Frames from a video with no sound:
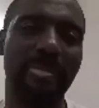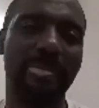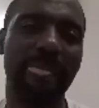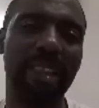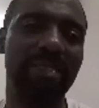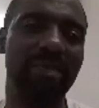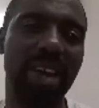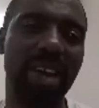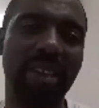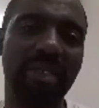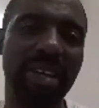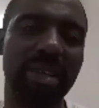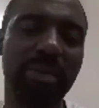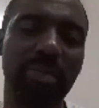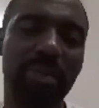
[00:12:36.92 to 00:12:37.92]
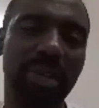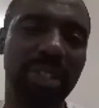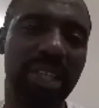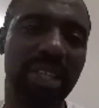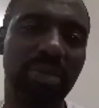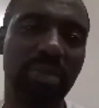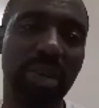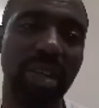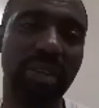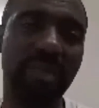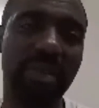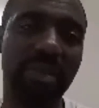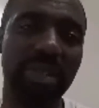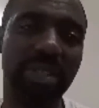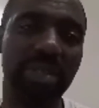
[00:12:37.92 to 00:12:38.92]
It's very, very important. Whatever
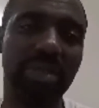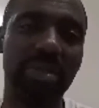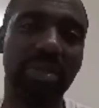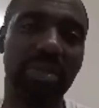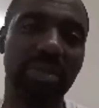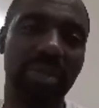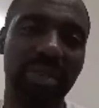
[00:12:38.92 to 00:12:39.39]
we do,